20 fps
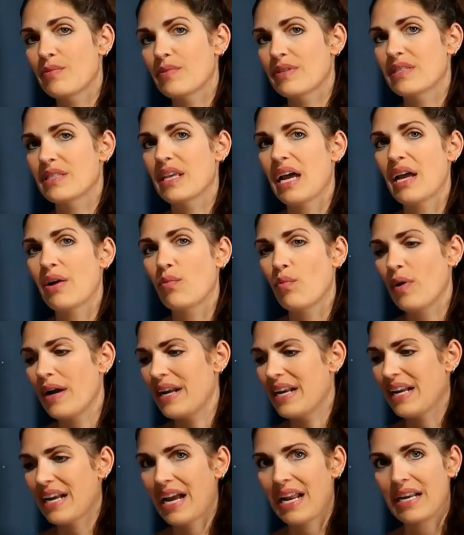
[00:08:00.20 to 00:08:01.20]
it was
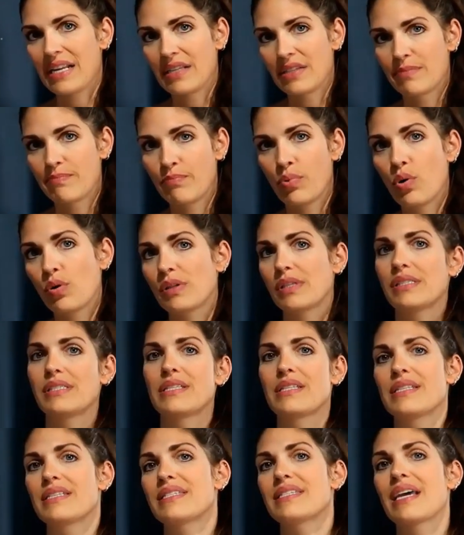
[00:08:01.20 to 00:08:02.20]
lightweight, it kind of pulled it
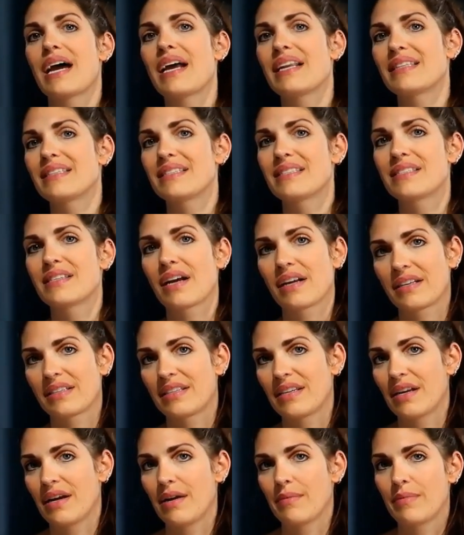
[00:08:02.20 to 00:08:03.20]
to the side and
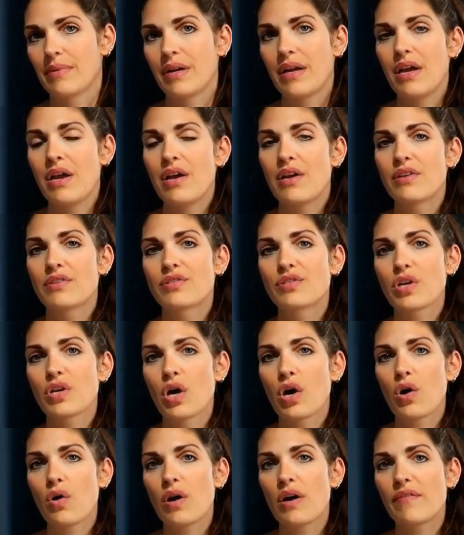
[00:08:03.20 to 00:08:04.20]
sucked it up.
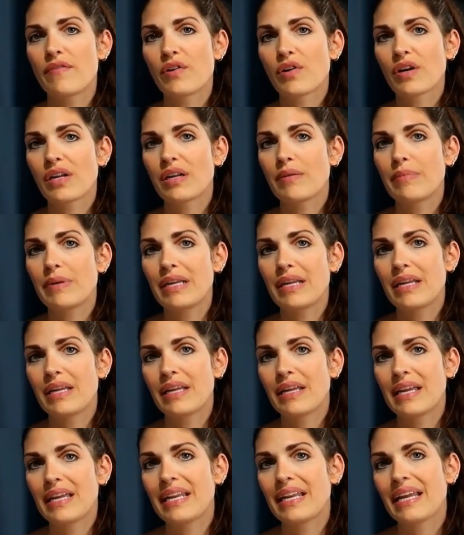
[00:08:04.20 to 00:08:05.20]
So if you're going to
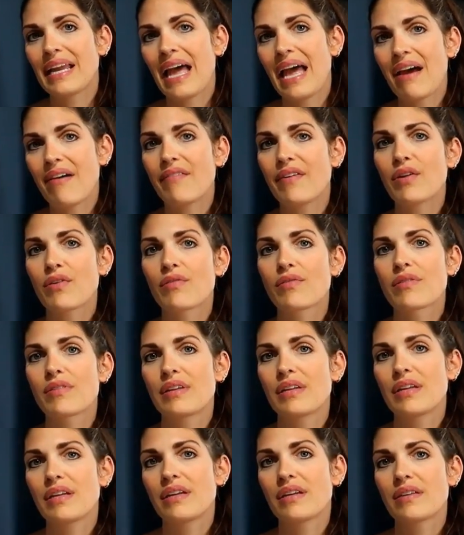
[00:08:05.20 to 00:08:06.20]
be getting heavier
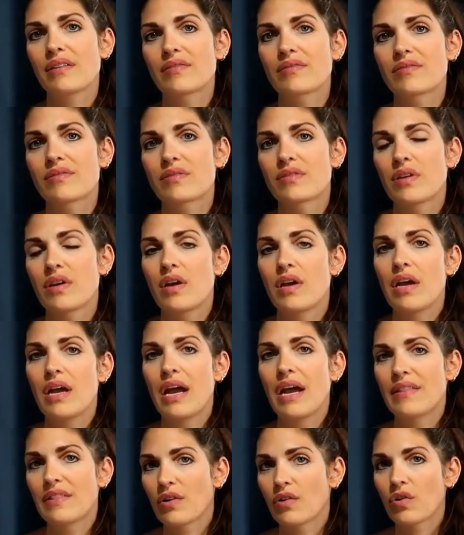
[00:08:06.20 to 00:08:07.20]
things
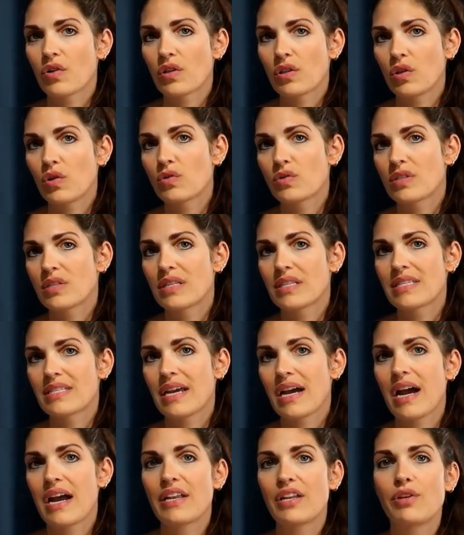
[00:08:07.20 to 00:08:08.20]
and they're close to the
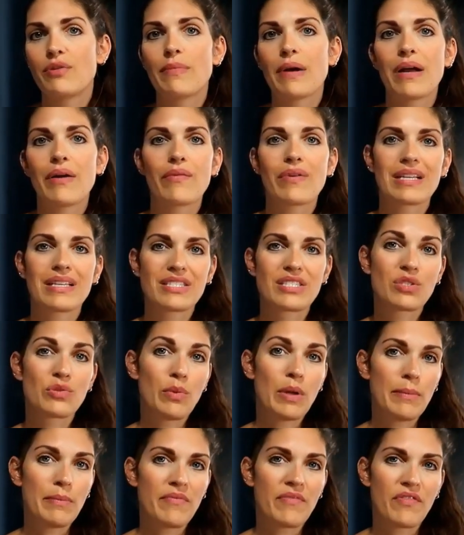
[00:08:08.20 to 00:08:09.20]
side, you might want to
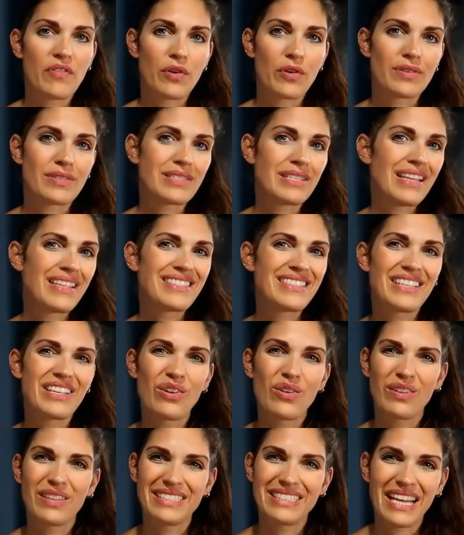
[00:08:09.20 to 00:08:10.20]
sweep first. That's the
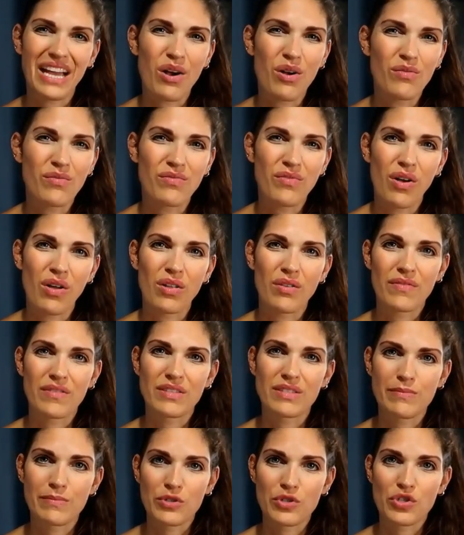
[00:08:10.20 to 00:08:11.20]
only downfall of
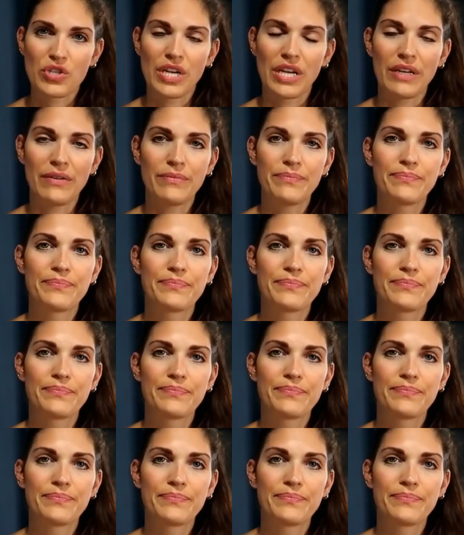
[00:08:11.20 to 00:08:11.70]
this machine.